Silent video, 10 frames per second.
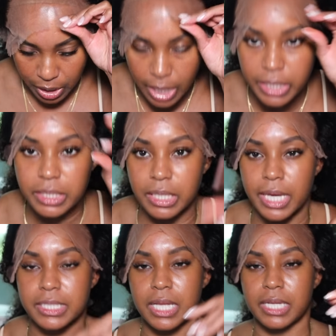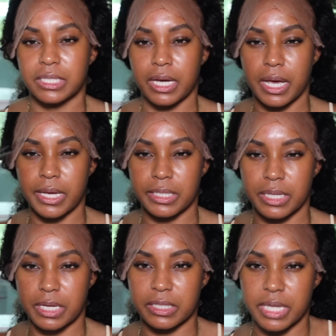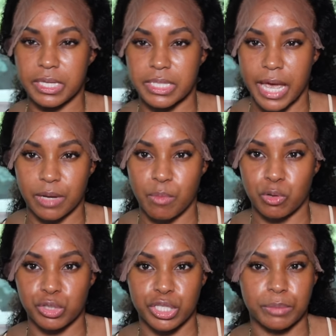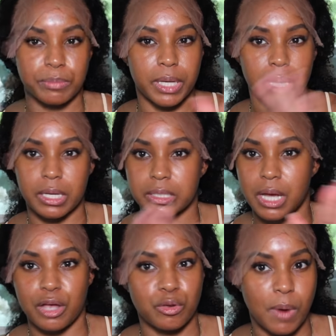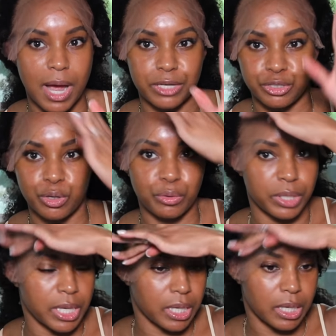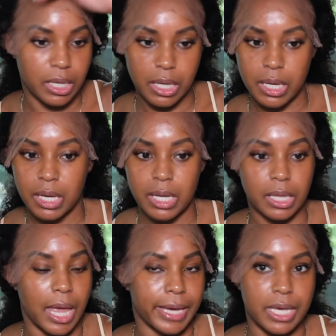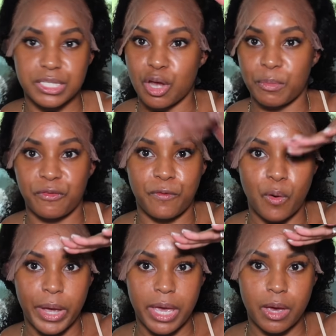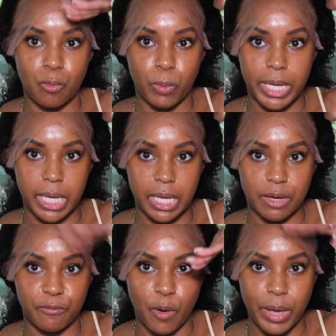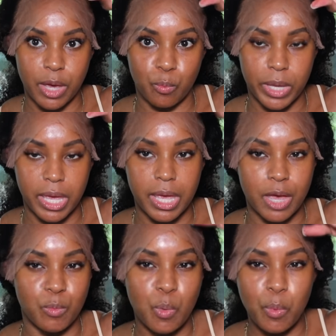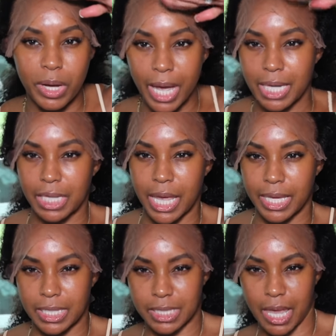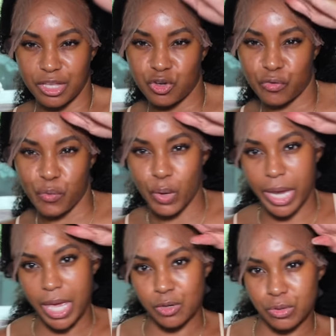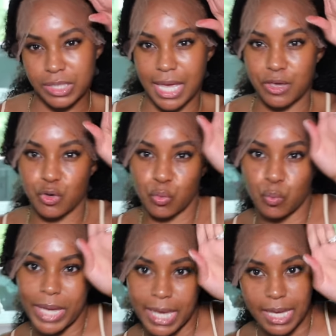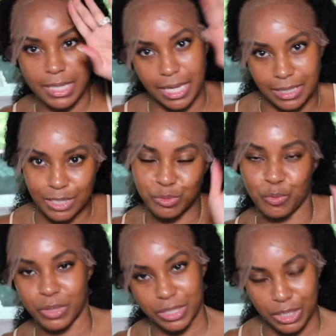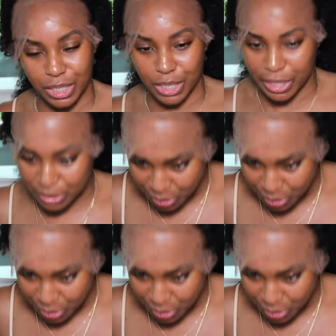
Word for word: Cutting the lace, I like to cut in a zigzag motion because otherwise you're gonna get, like, it's gonna be forehead wig. And we want kind of like, is that your forehead or is that your wig? Like, that's what I want it to look like.